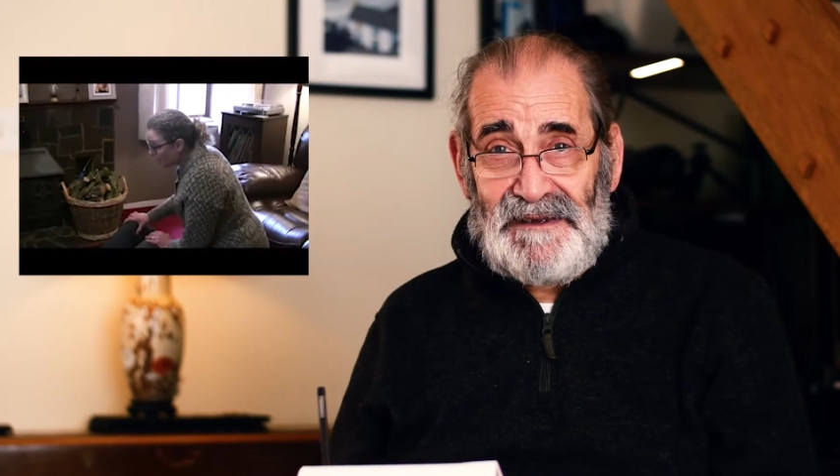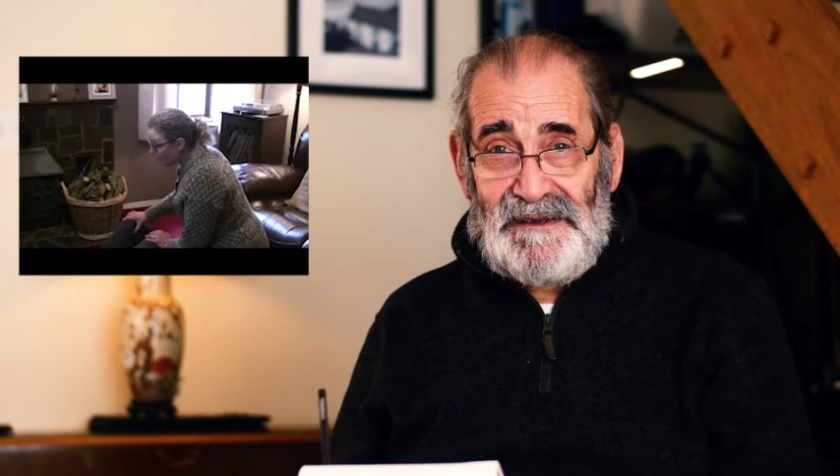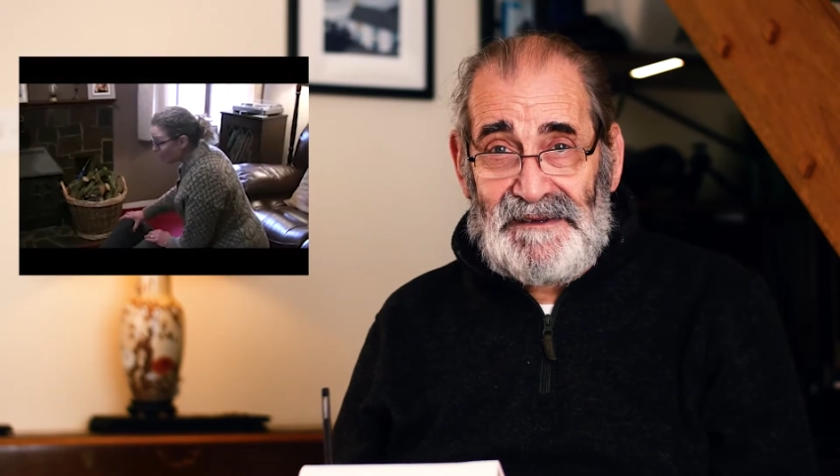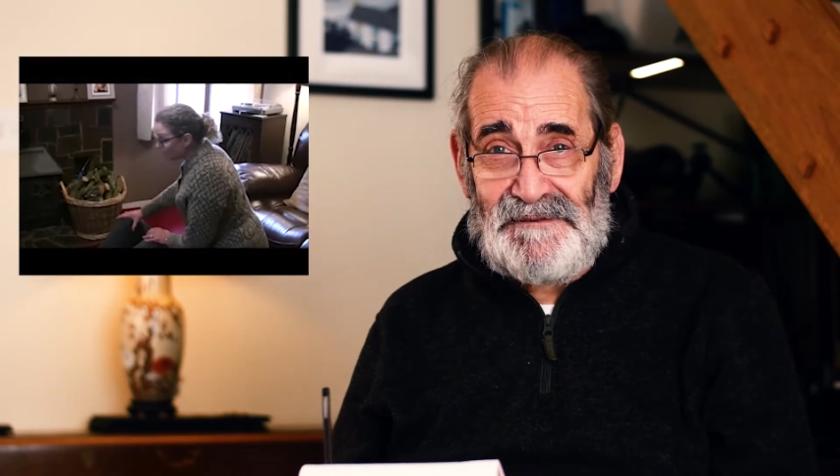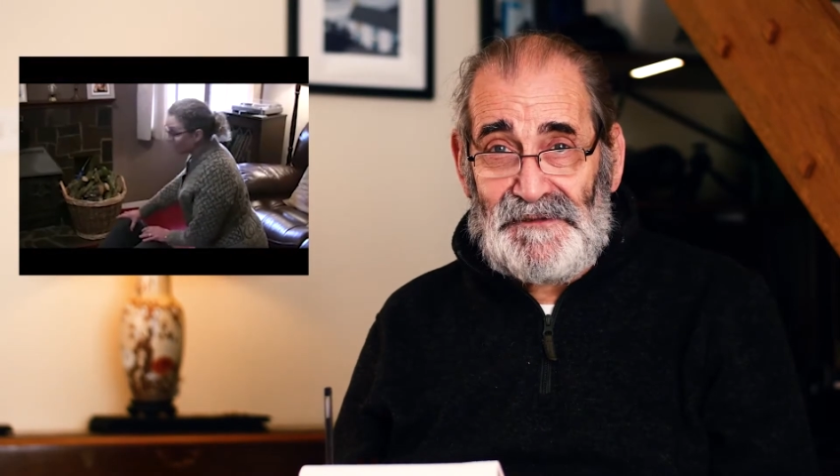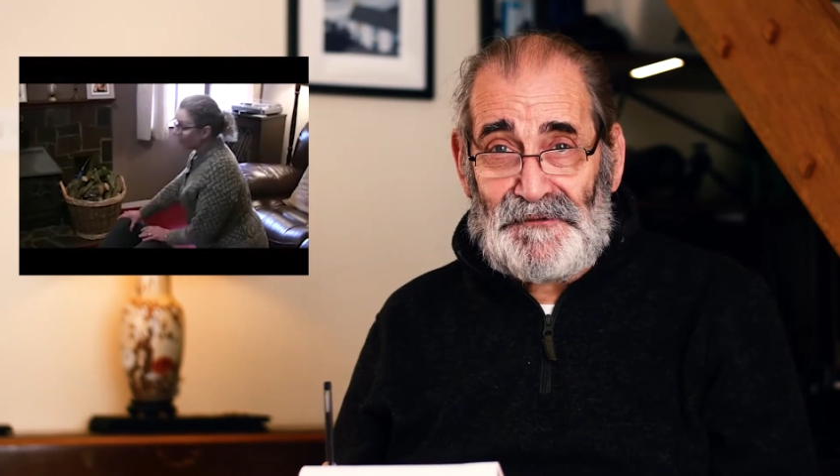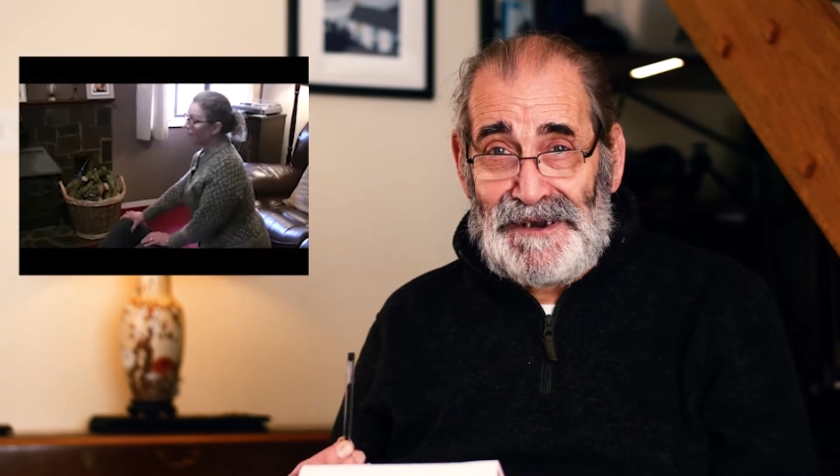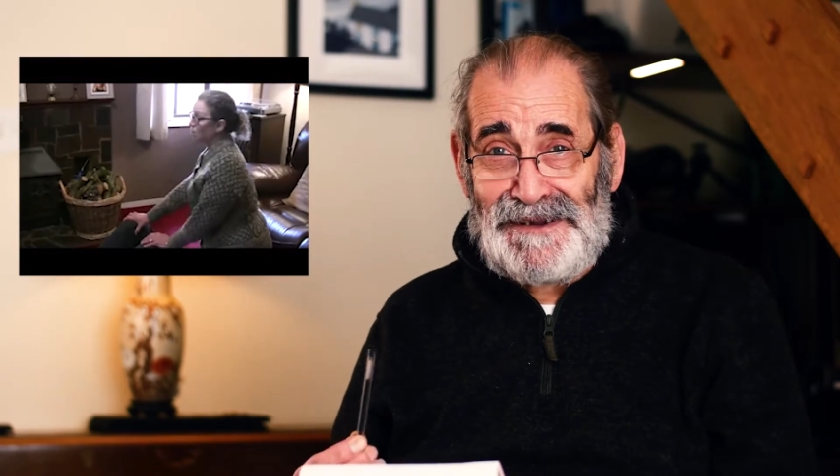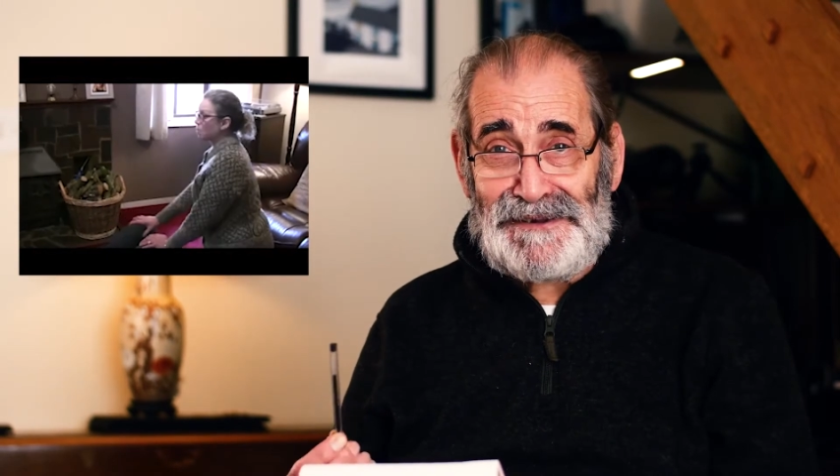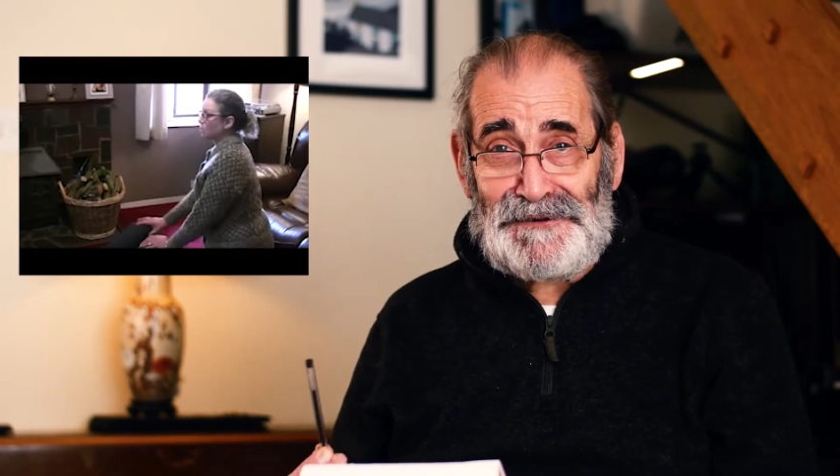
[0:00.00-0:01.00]

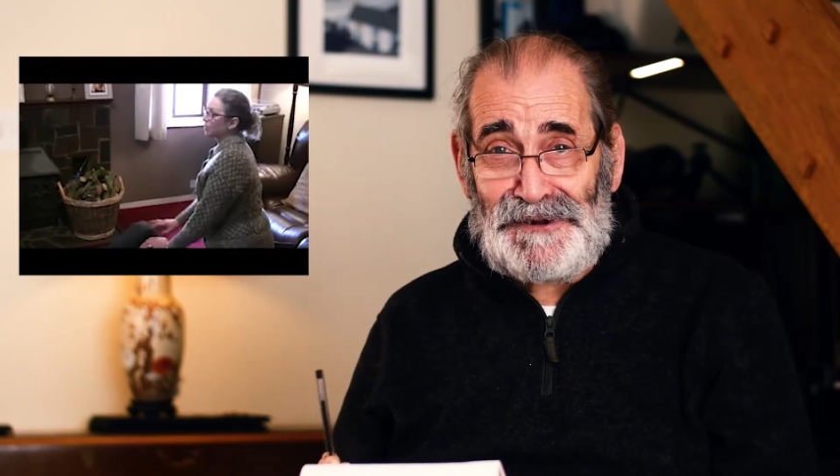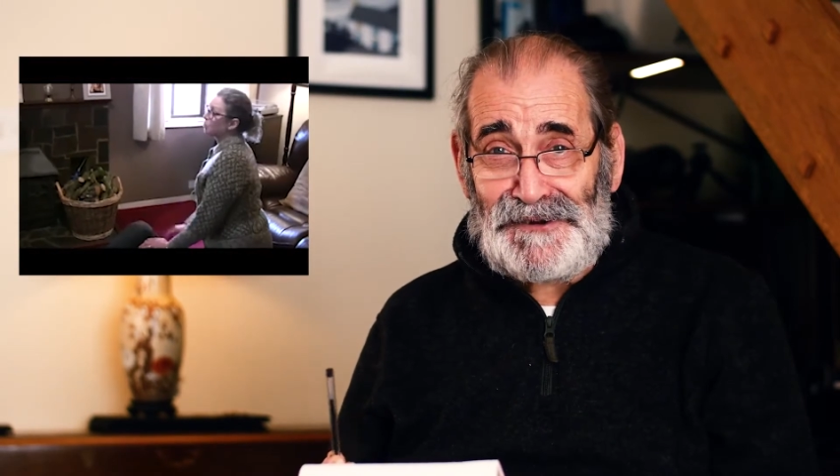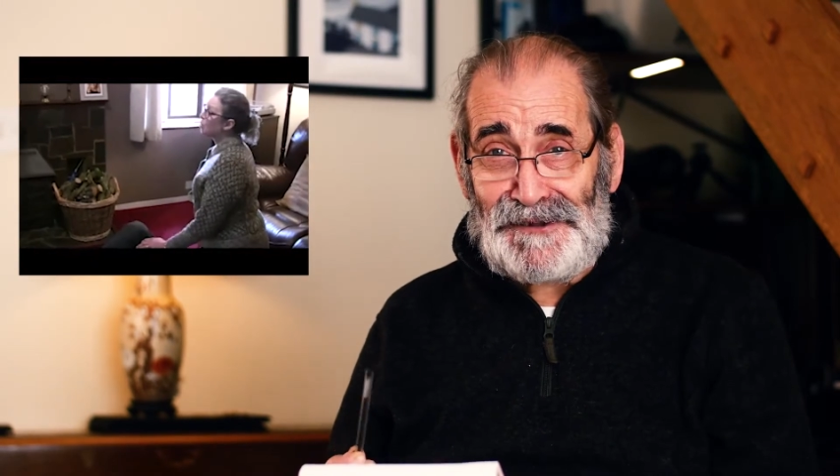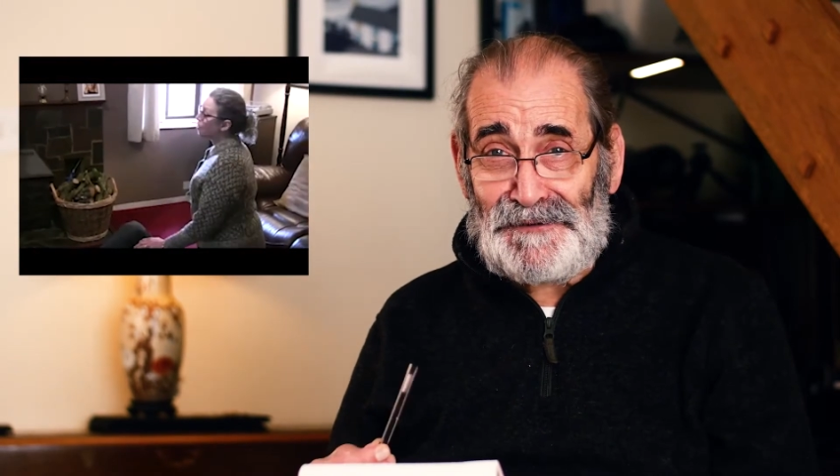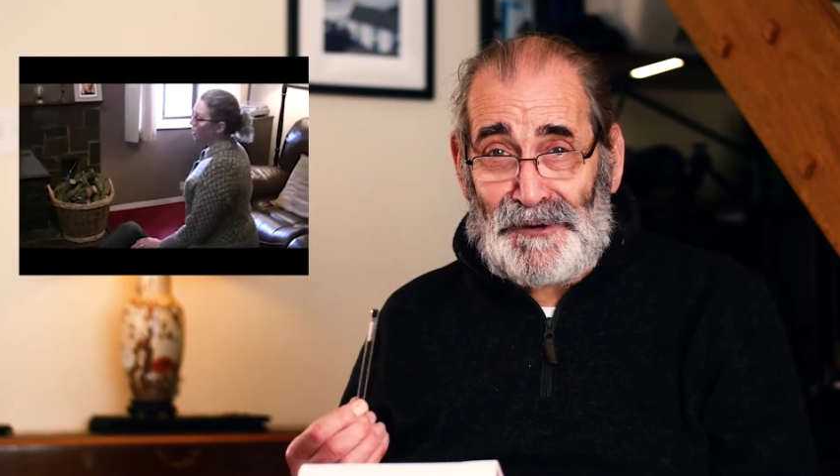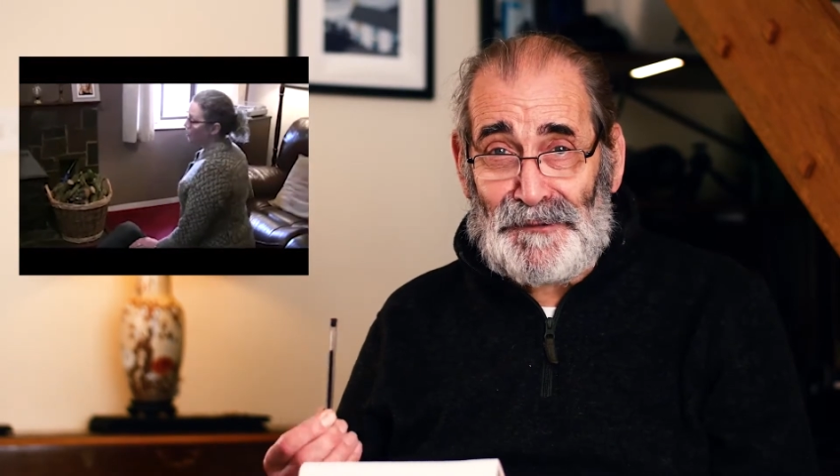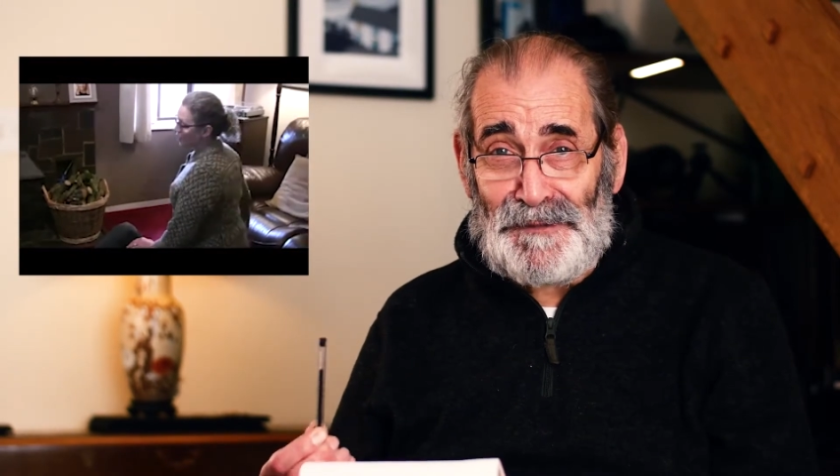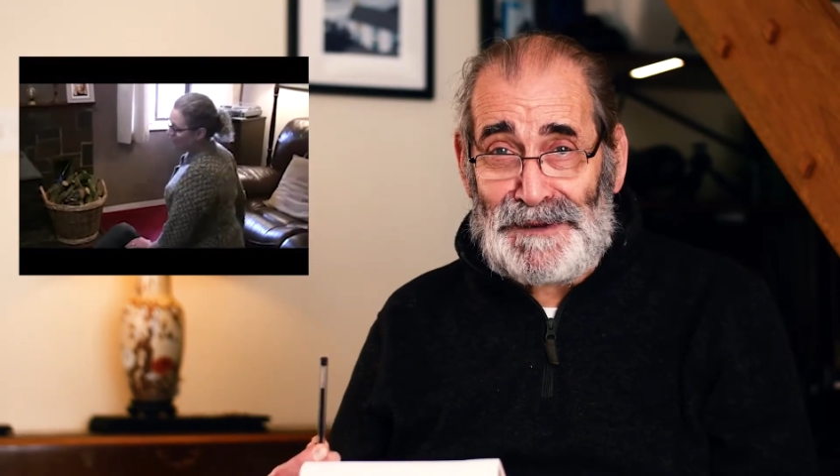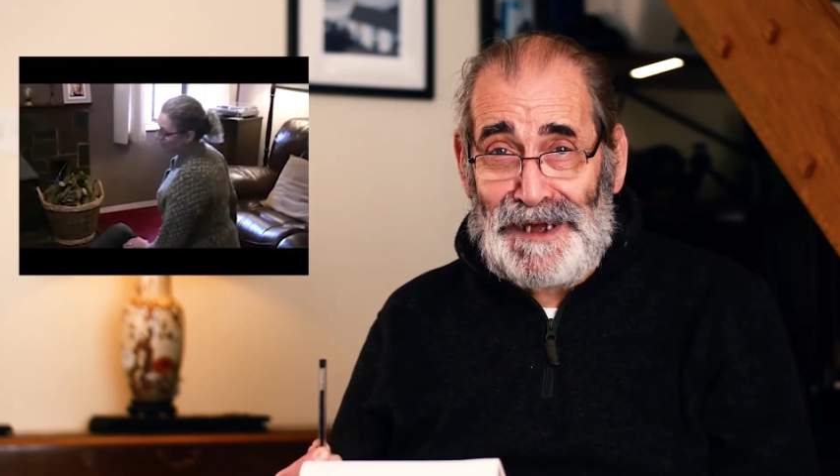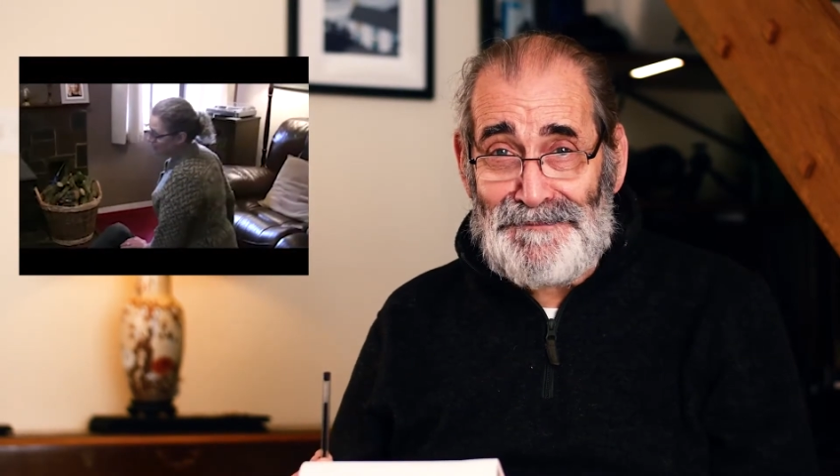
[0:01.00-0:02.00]
related to each other,
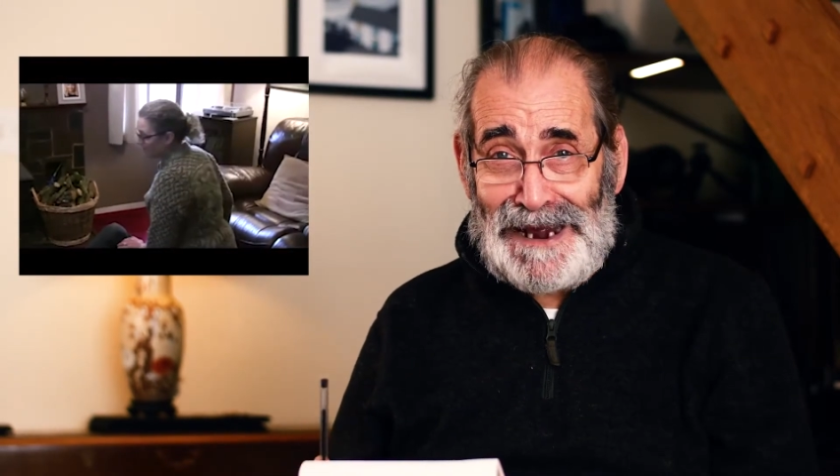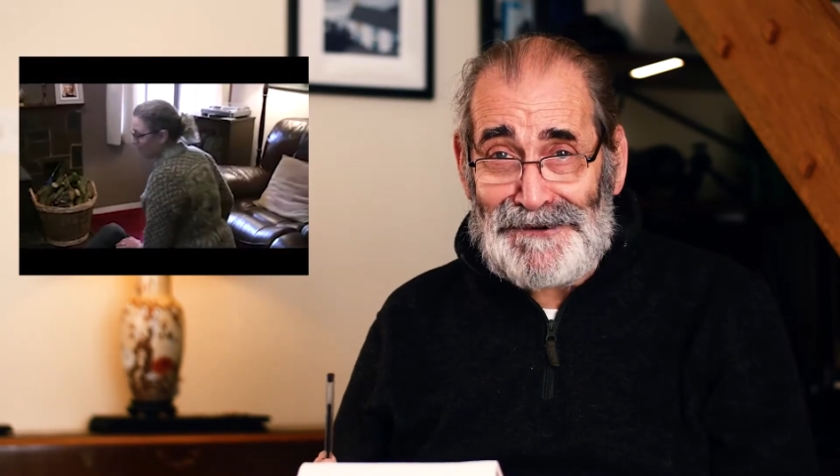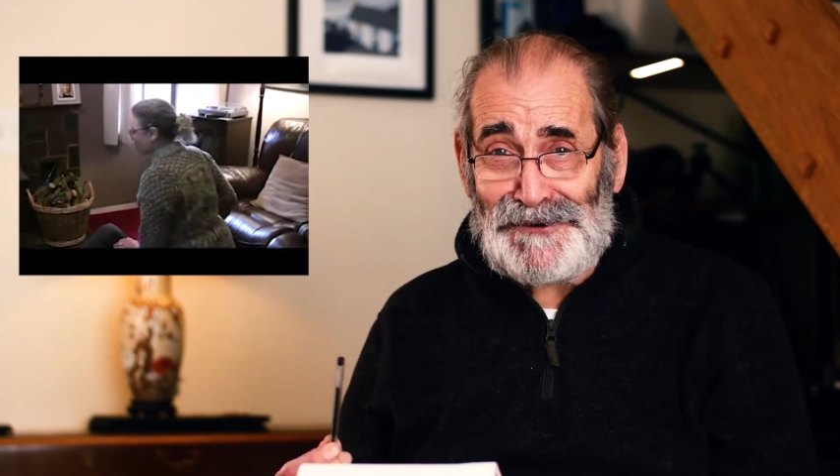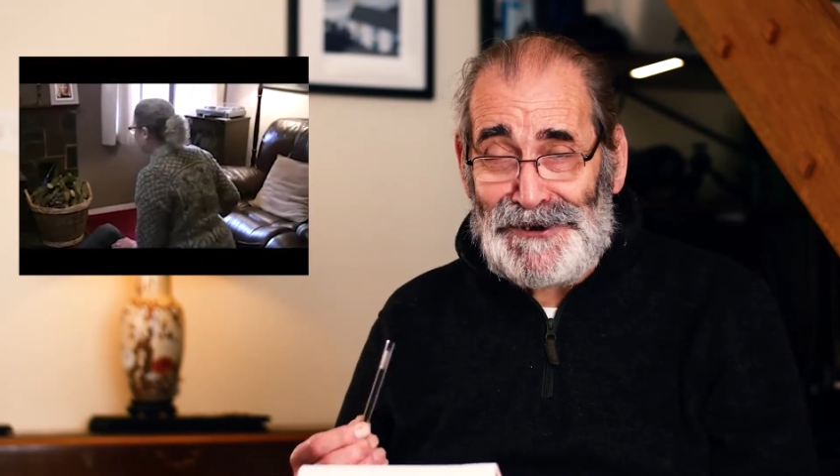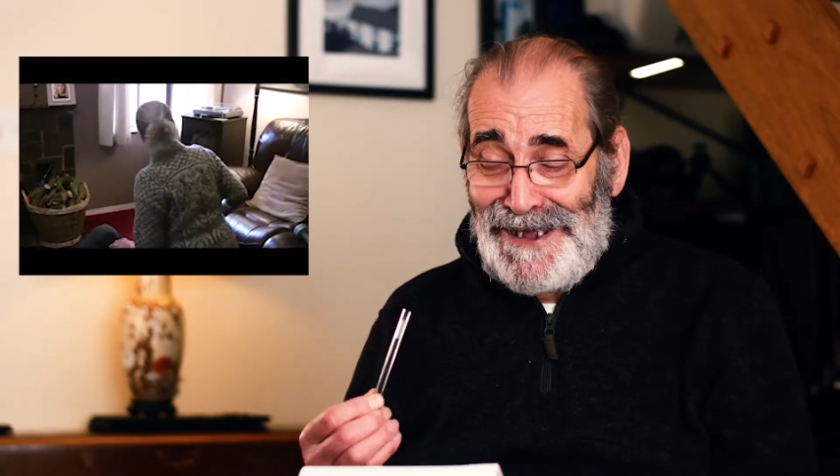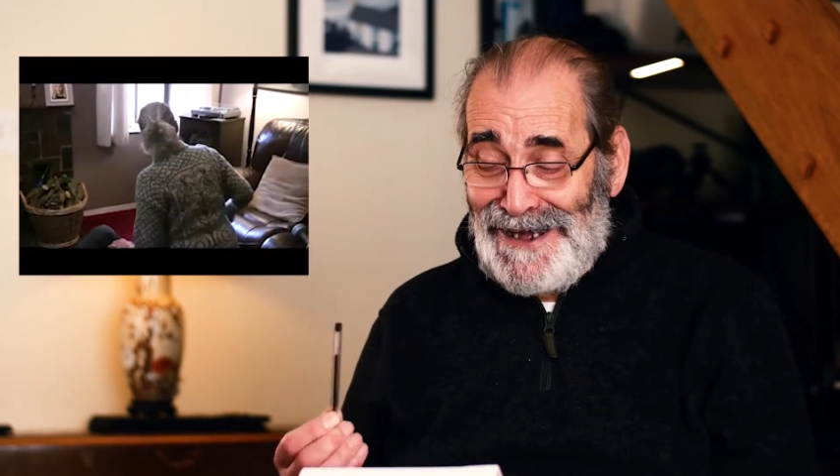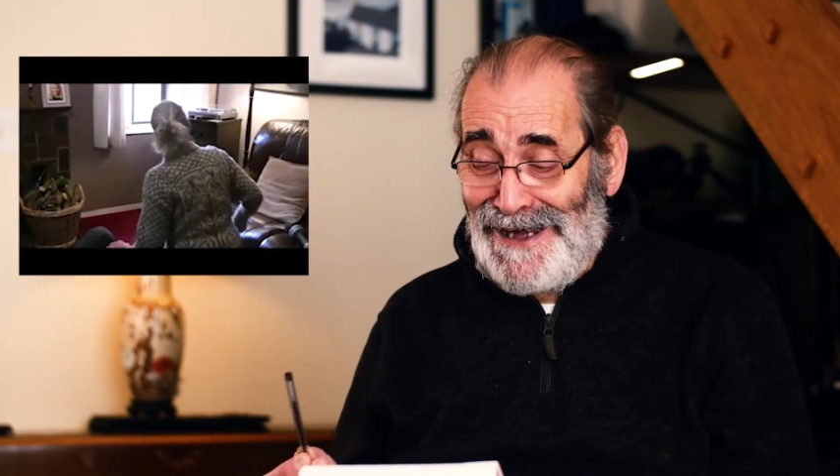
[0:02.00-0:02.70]
probably by marriage,